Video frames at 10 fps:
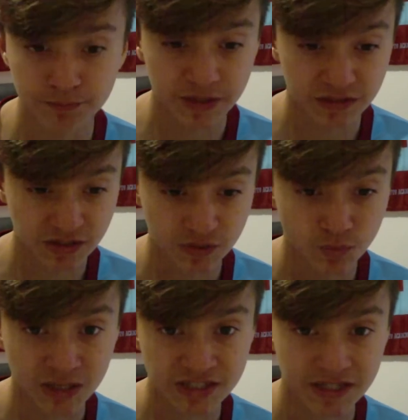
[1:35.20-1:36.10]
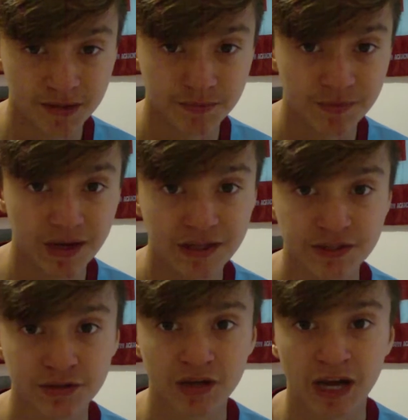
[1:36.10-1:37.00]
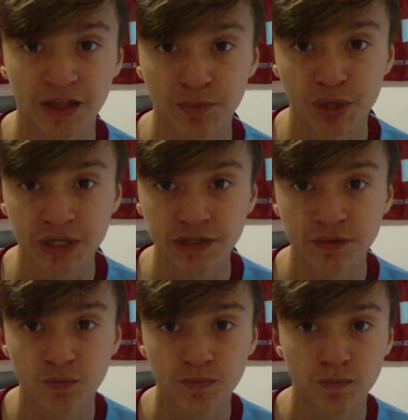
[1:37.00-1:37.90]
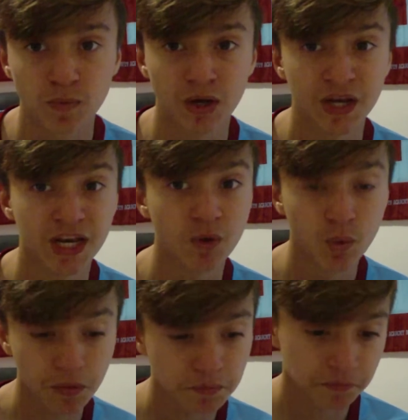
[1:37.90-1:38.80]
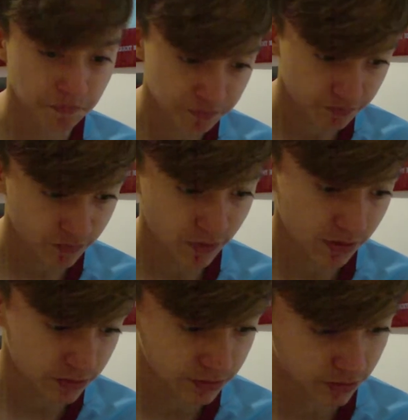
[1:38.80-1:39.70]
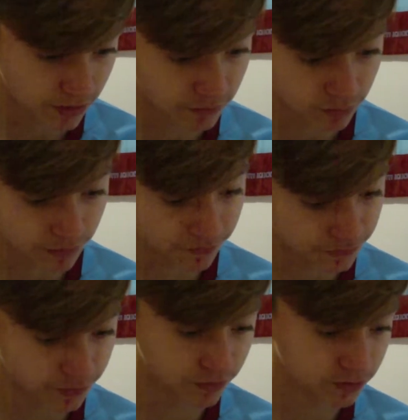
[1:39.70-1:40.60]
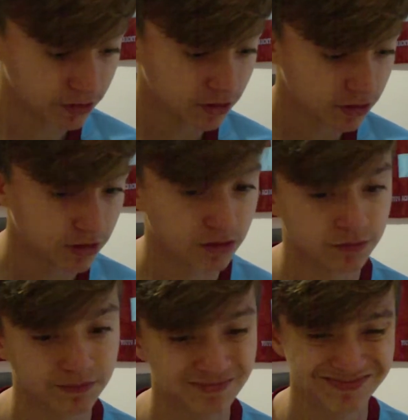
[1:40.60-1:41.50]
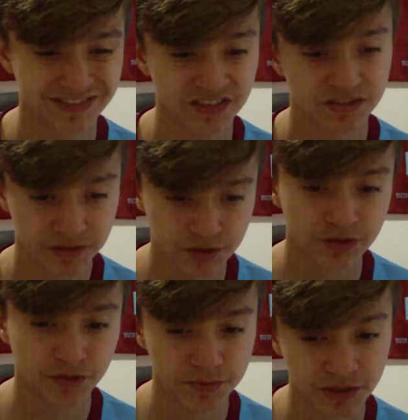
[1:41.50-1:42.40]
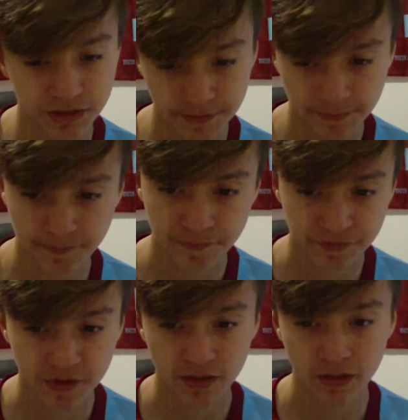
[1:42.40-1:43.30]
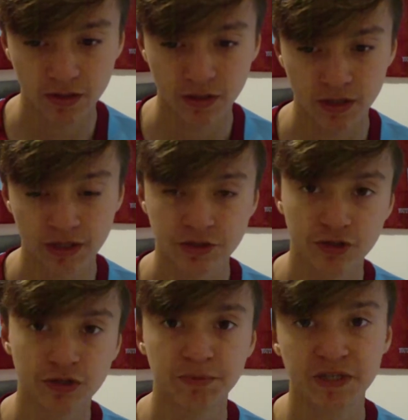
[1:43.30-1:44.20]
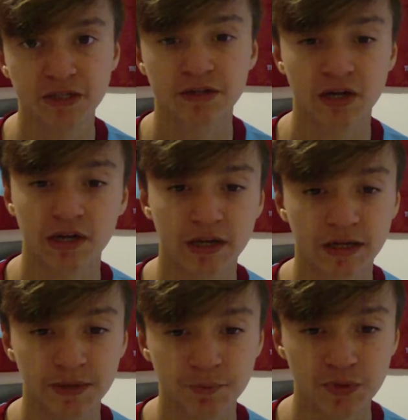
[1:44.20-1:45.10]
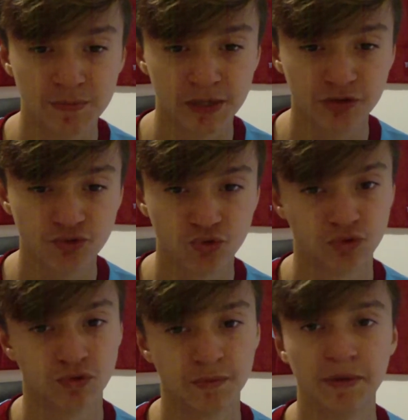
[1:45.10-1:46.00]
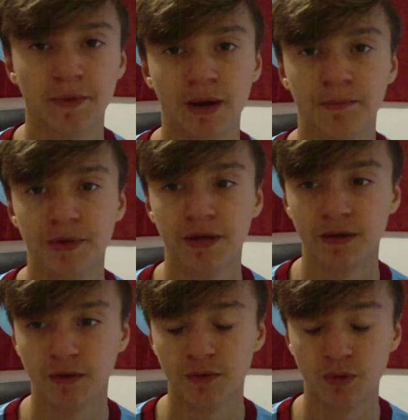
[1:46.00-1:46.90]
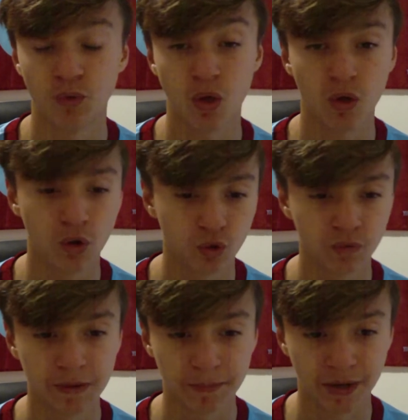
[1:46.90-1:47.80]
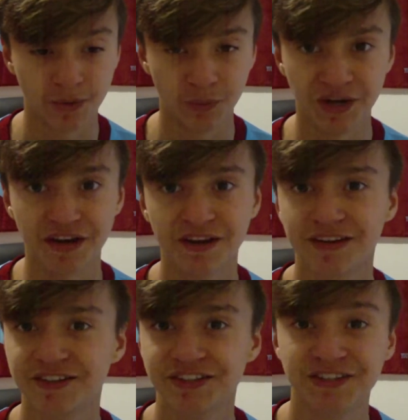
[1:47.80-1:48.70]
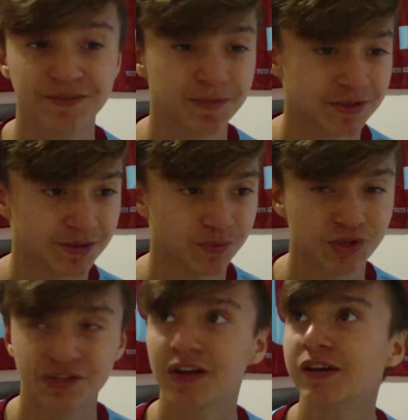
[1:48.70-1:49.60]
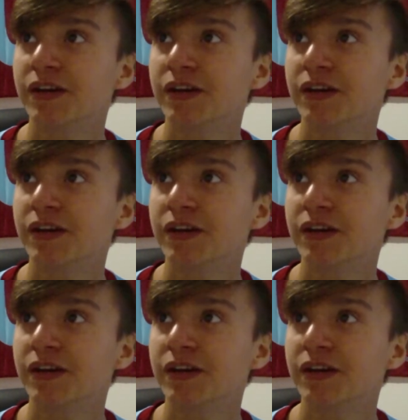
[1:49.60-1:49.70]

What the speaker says: Basically West Ham led at the break 1-0. So everyone thought, it's gonna be a tight game. We might draw, or we might win. Jeez, messed up words.